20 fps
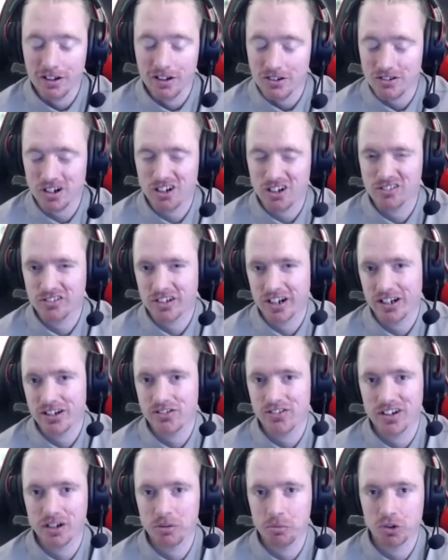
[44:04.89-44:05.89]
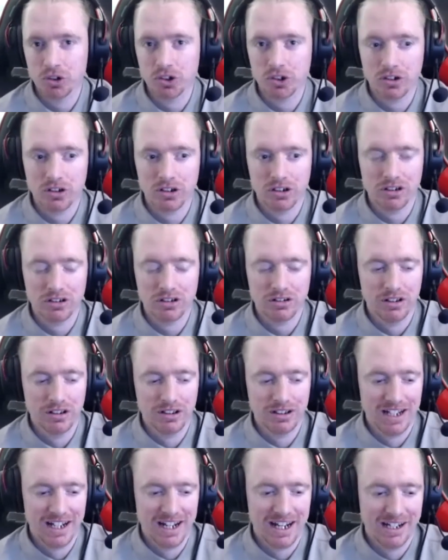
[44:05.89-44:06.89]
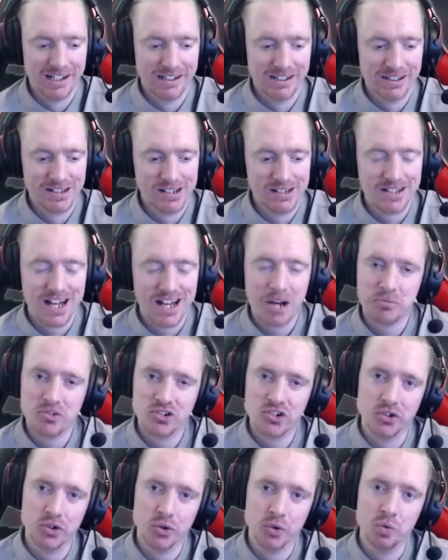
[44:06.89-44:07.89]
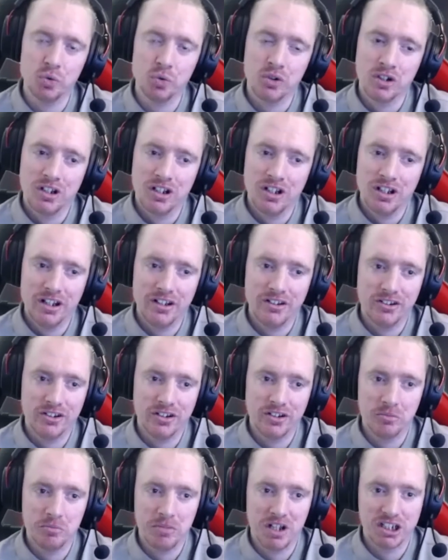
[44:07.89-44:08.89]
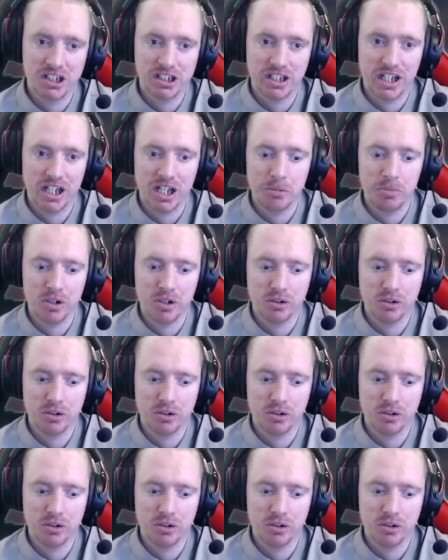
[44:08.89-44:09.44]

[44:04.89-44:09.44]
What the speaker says: Southgate's very much got to learn and adapt to, as you mentioned there, Bill.